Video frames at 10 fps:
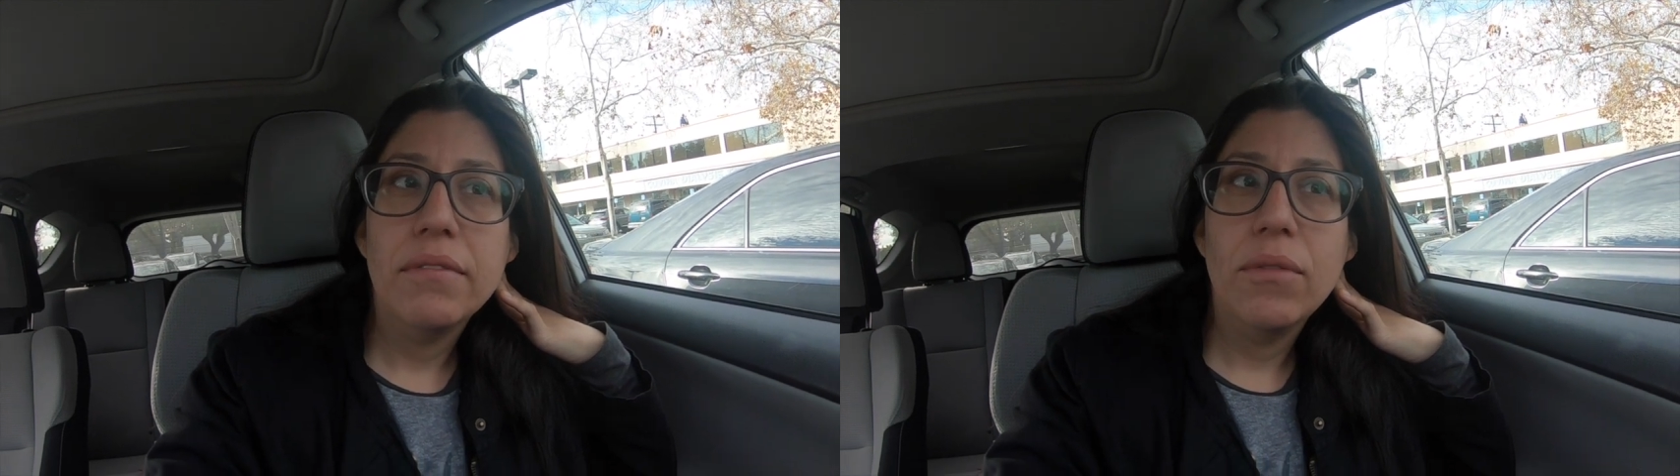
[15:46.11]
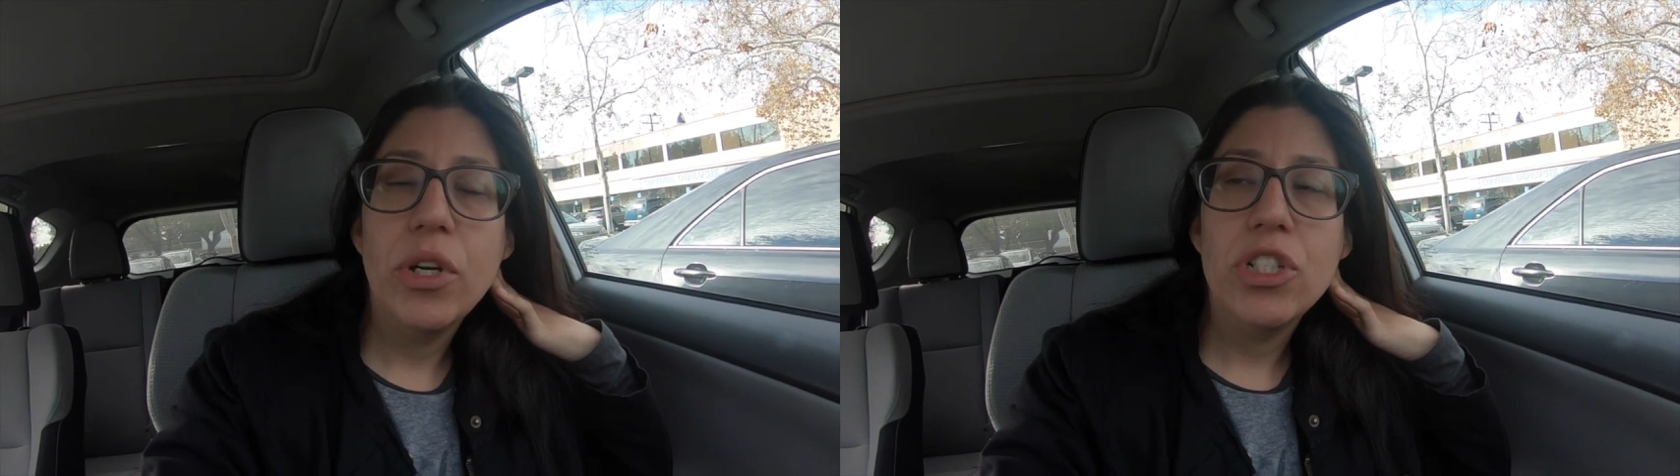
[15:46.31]

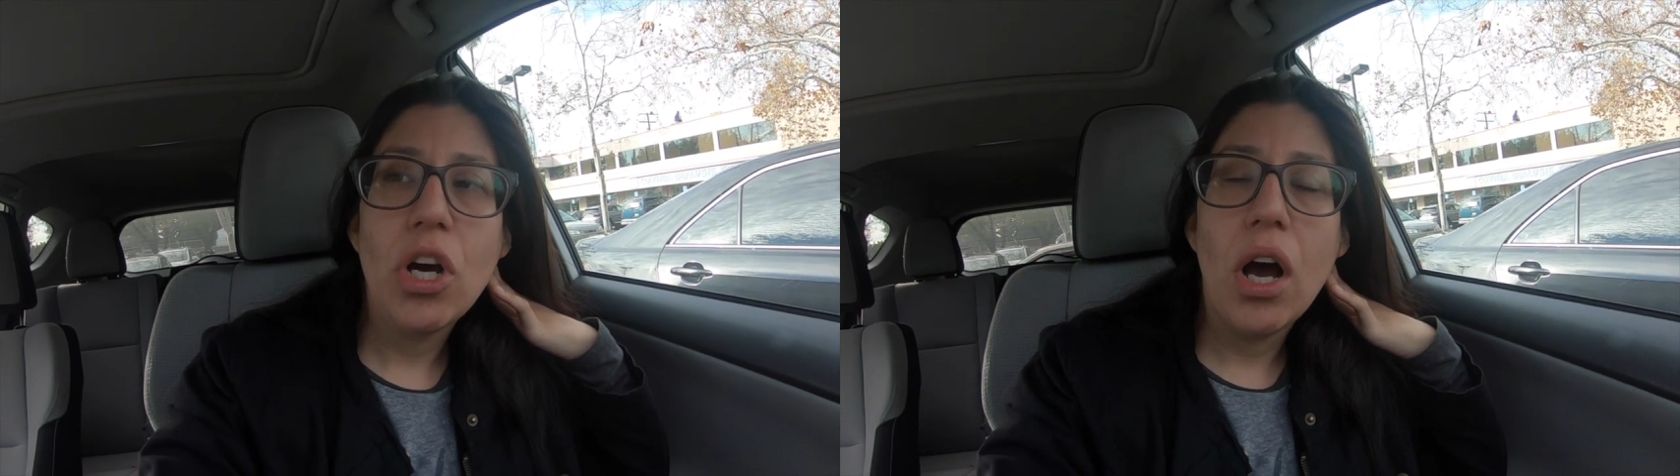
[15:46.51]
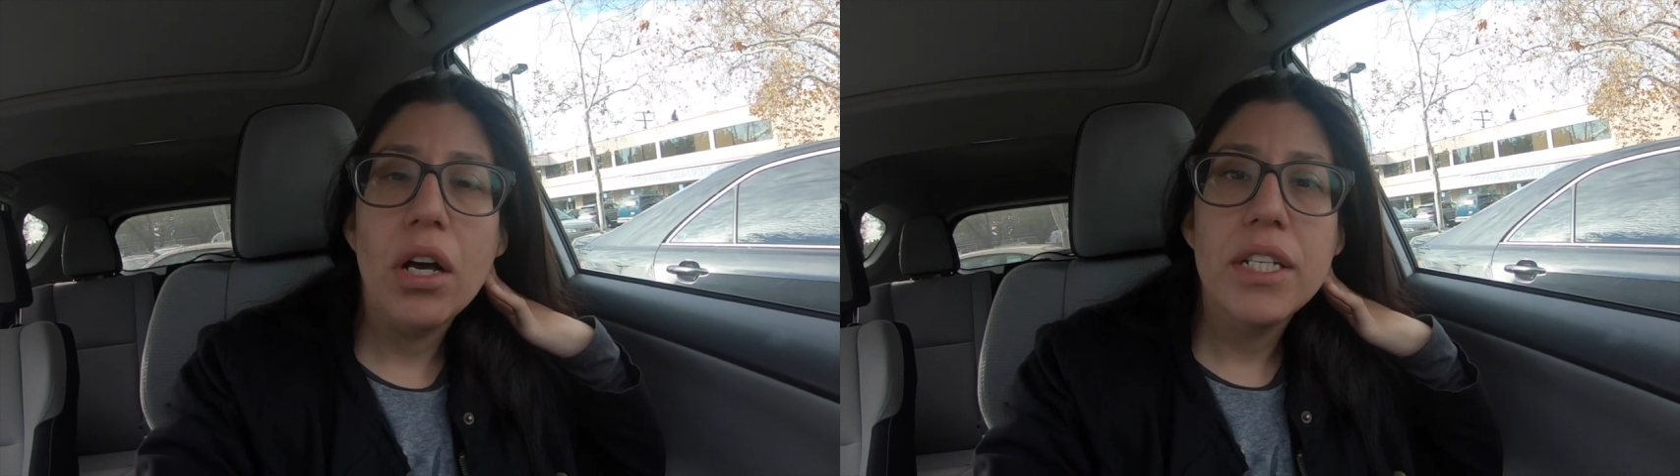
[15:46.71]
we
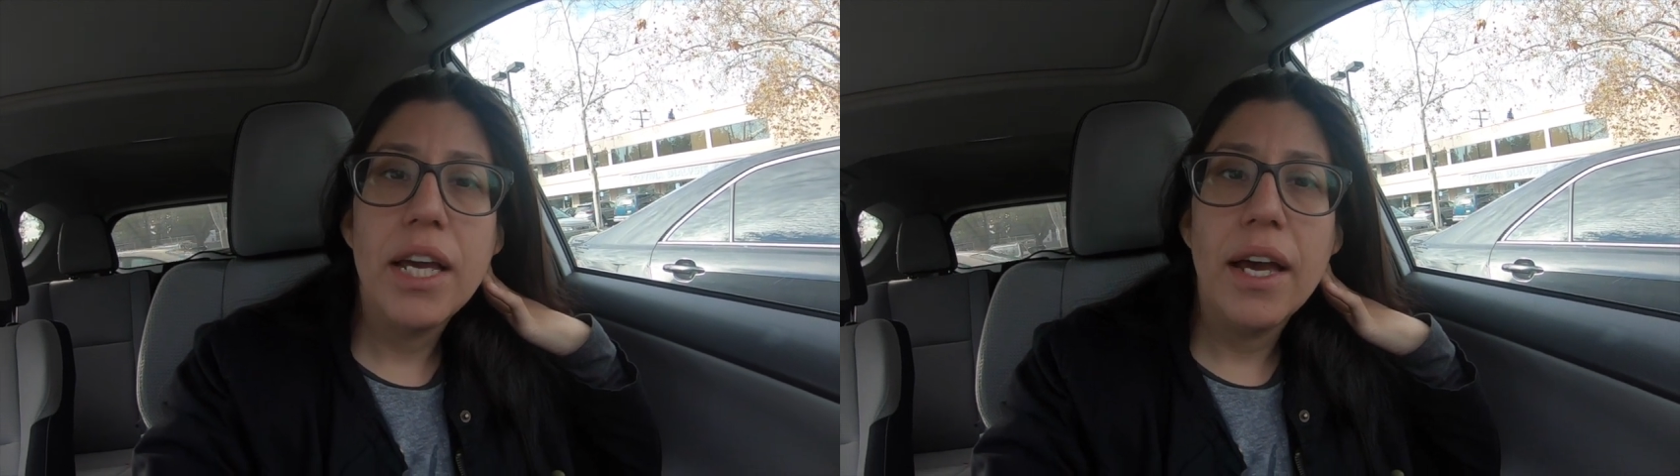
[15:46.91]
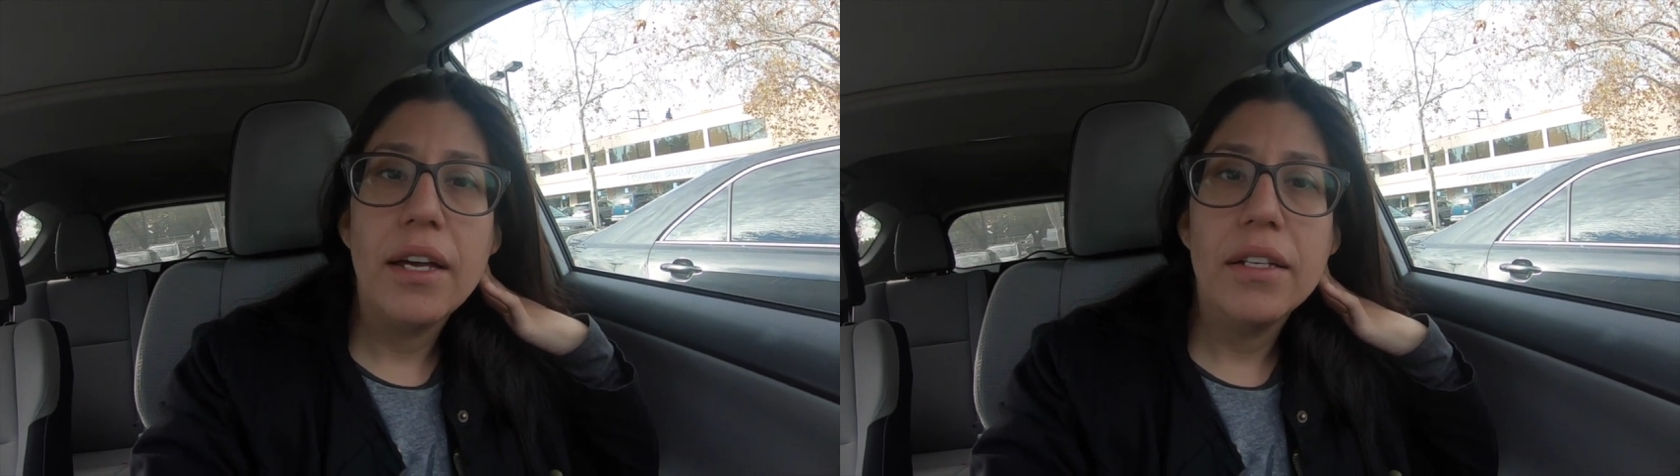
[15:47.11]
talked
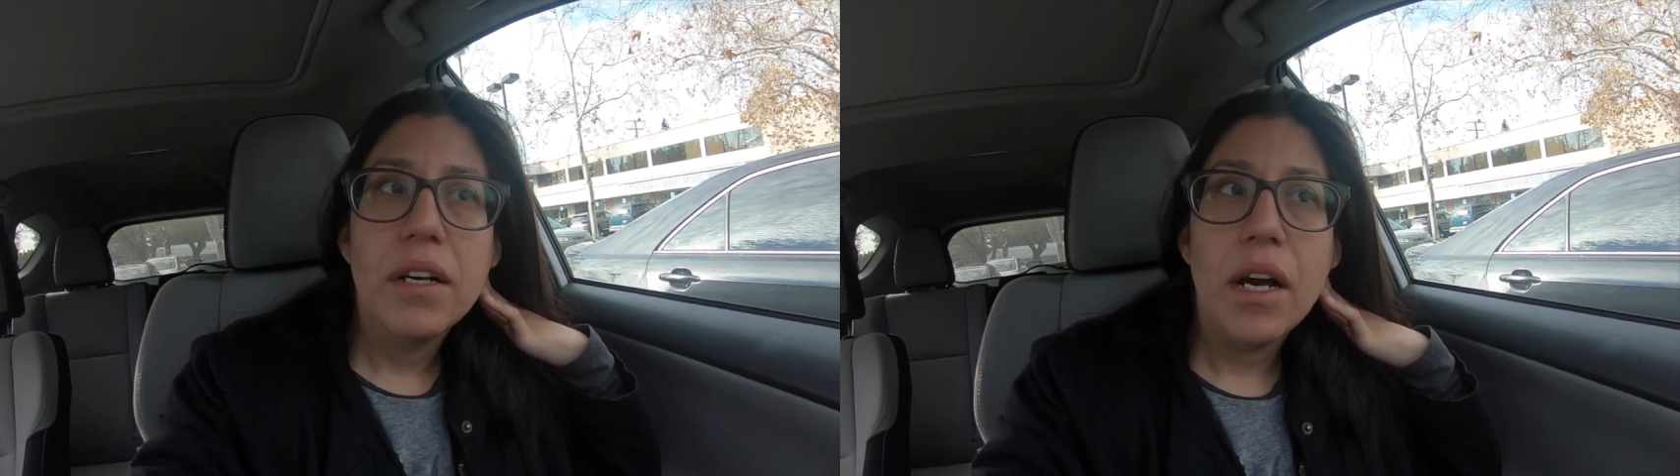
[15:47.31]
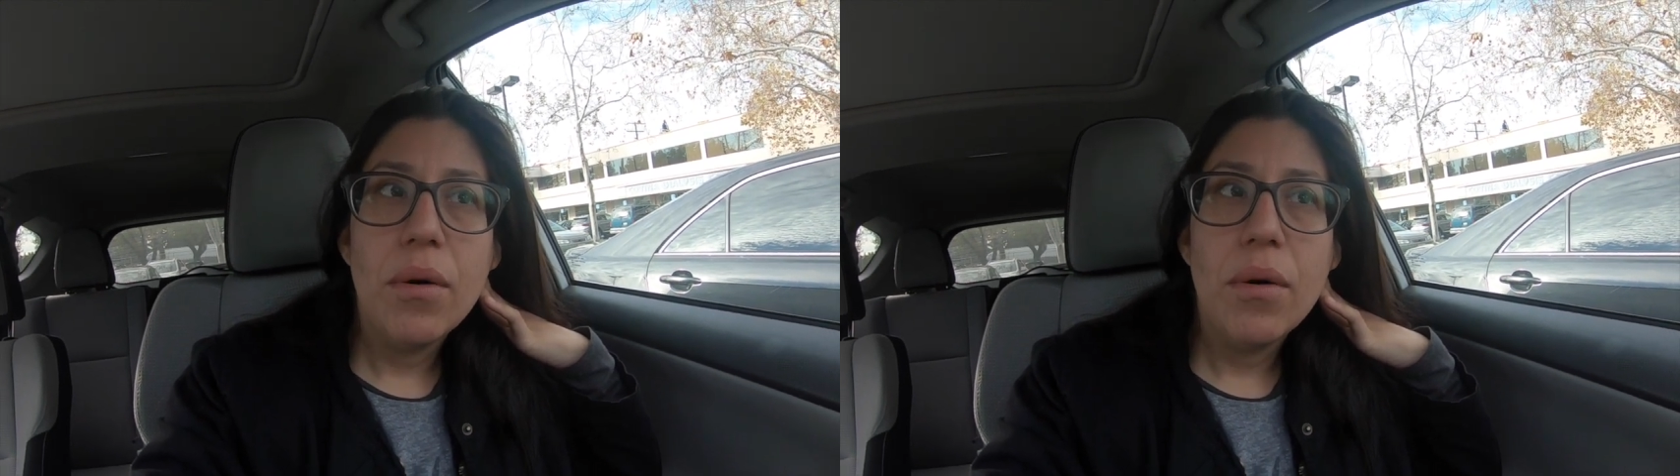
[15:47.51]
and